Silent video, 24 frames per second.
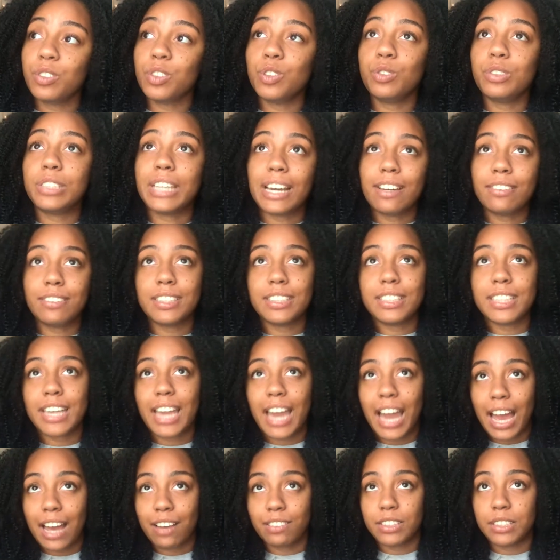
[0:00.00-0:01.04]
You definitely
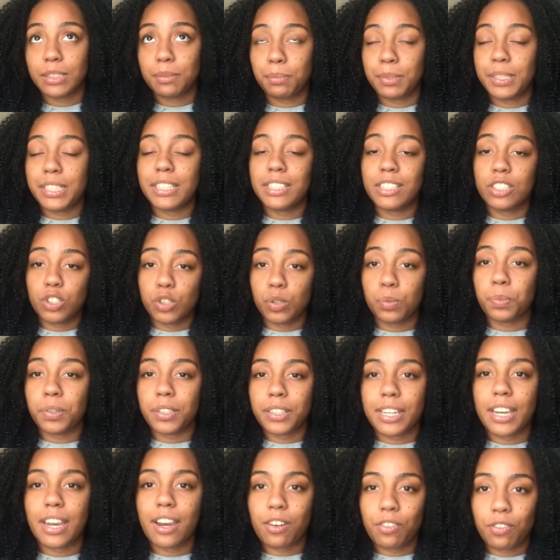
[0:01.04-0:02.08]
have to be super
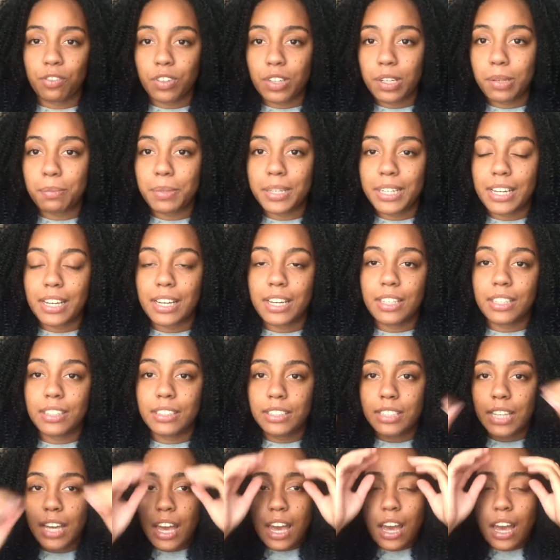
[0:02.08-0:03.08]
carefree, because